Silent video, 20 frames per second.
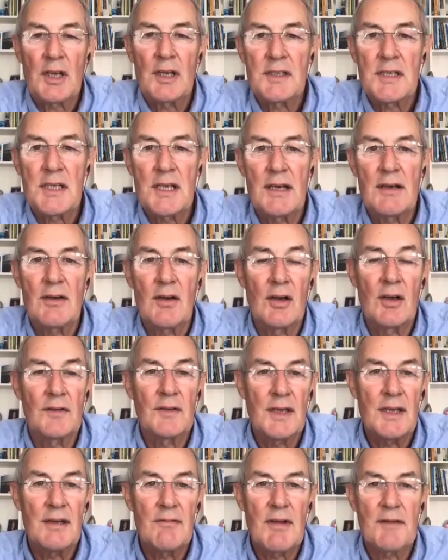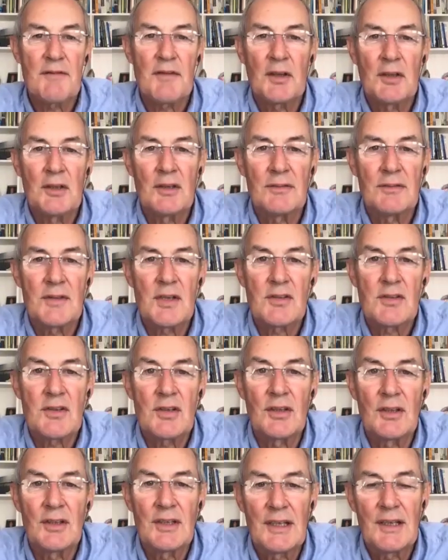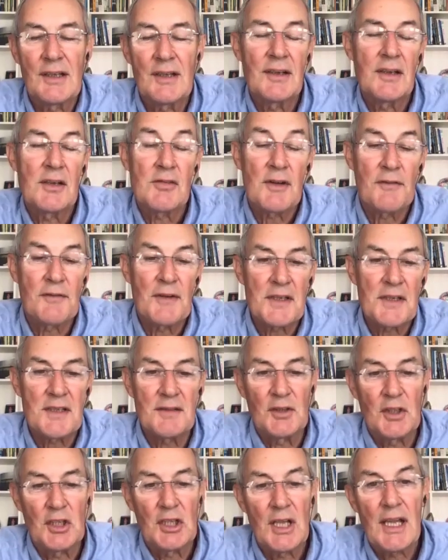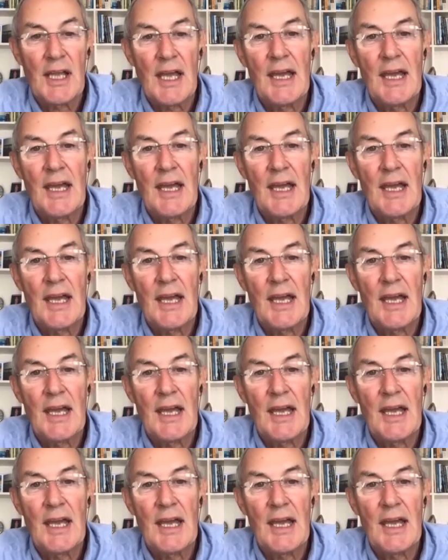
us here on the Red Funnel Digital Literary Festival